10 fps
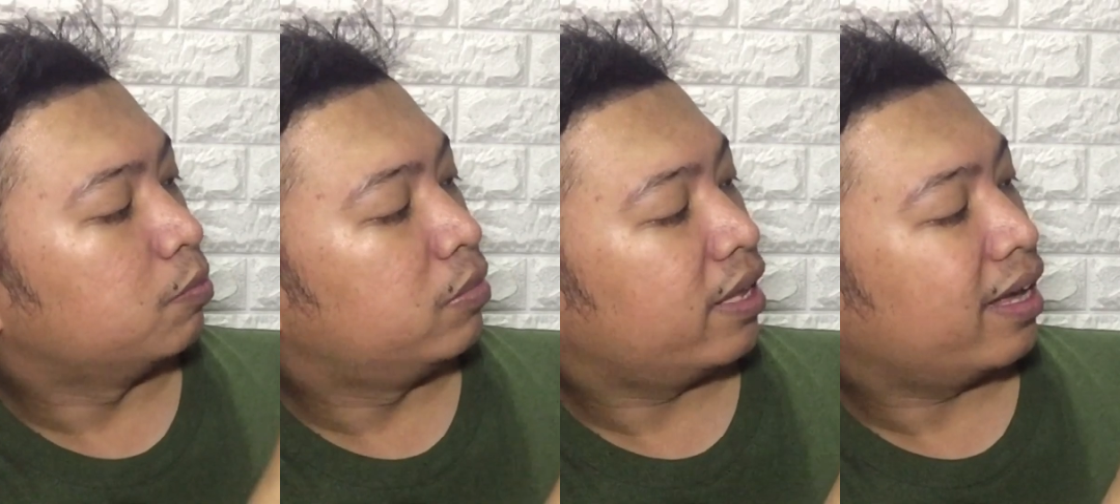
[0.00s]

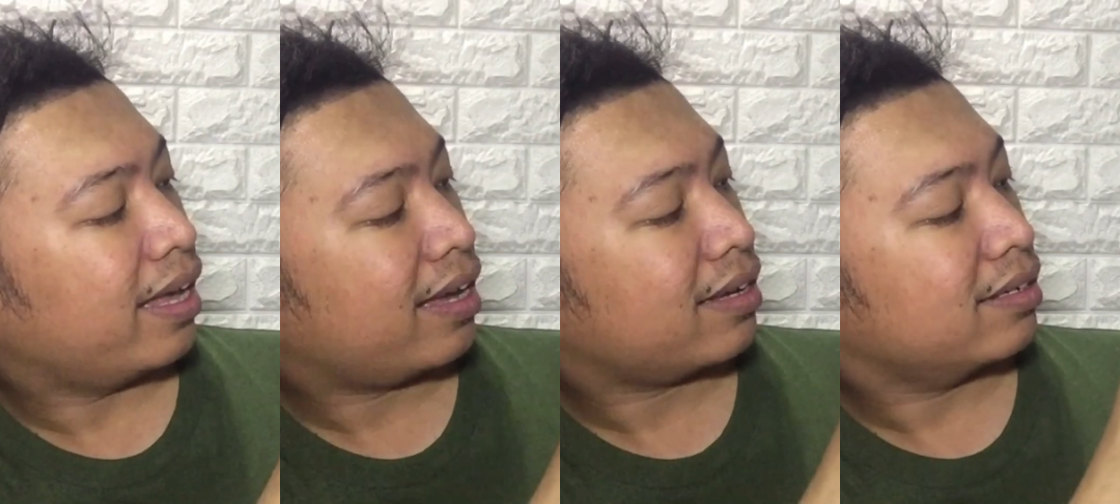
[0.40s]
the
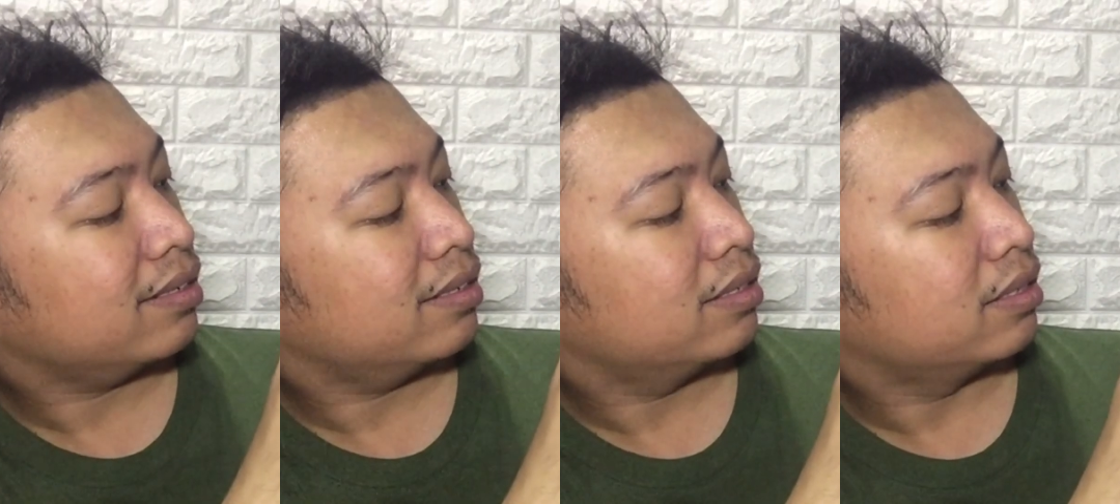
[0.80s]
black,
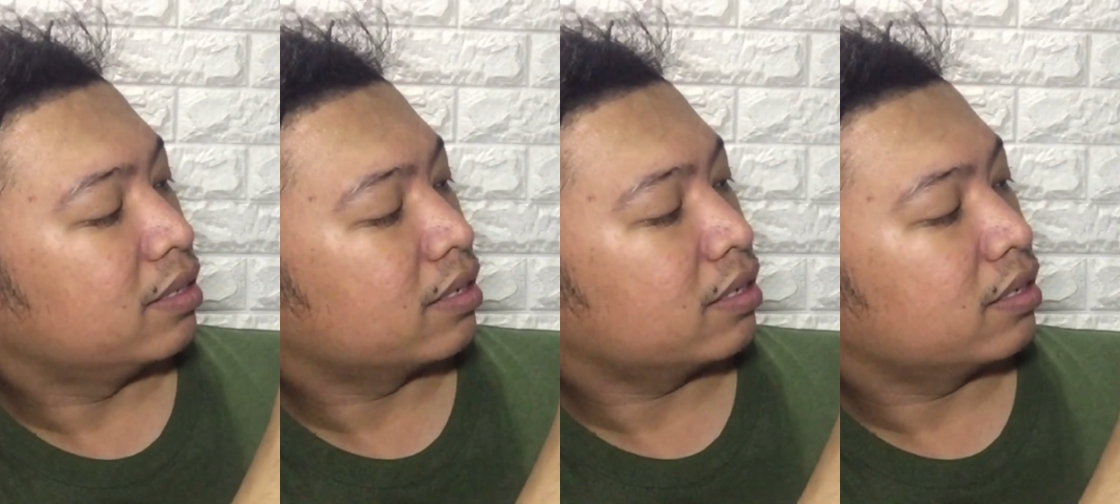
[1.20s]

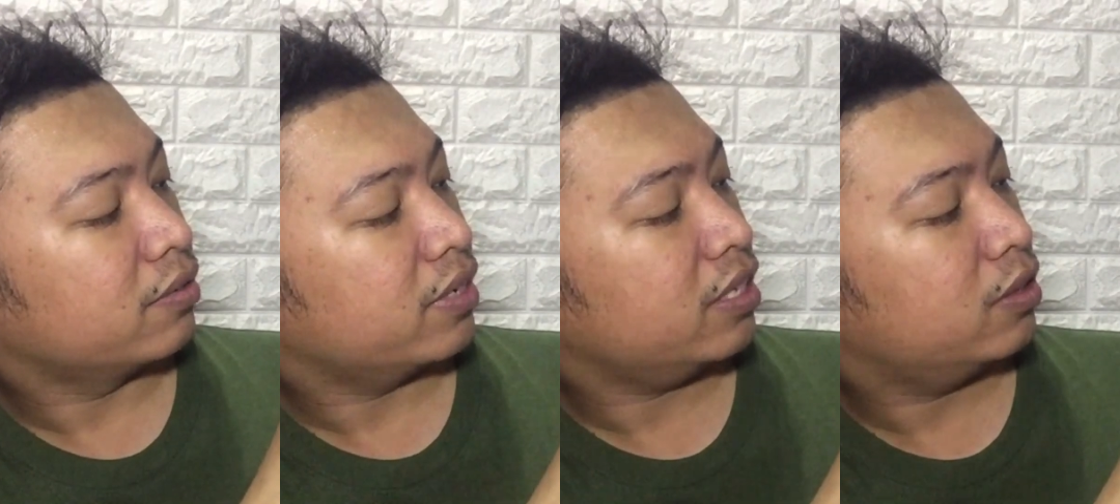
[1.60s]

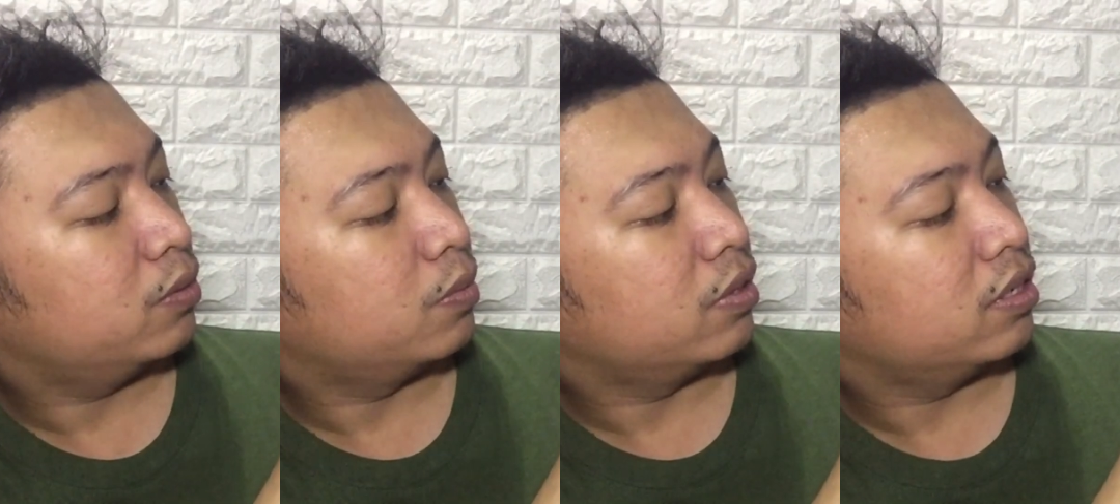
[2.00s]
the
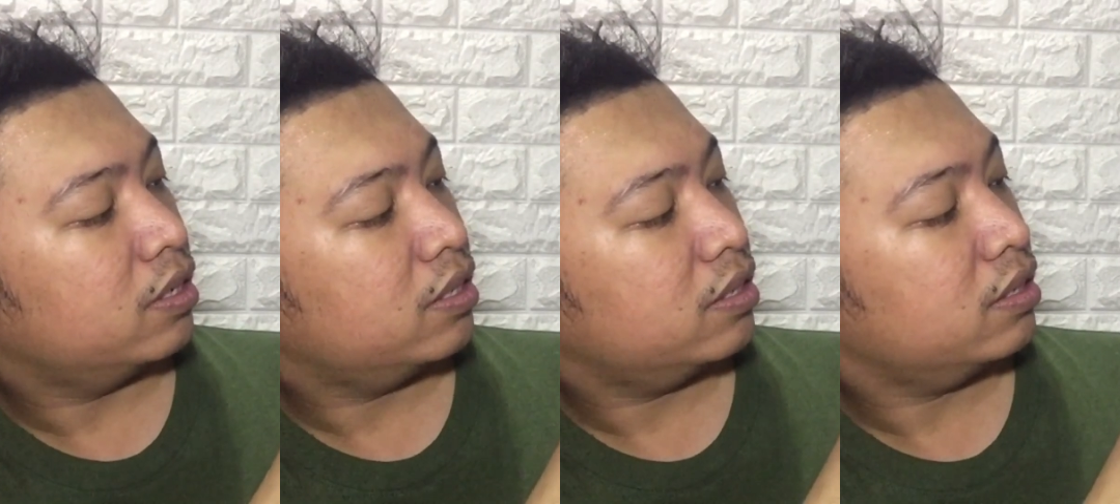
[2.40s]
red
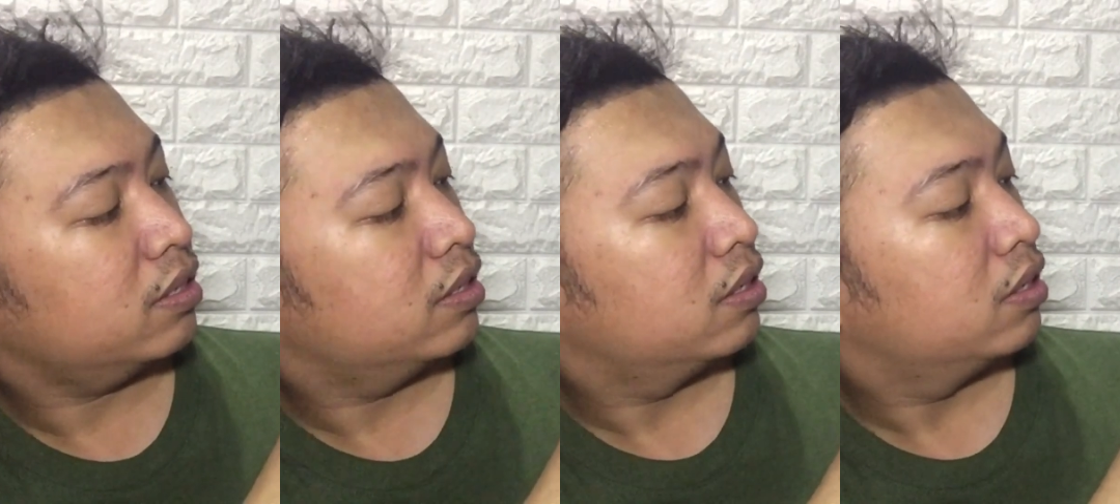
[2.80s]
one,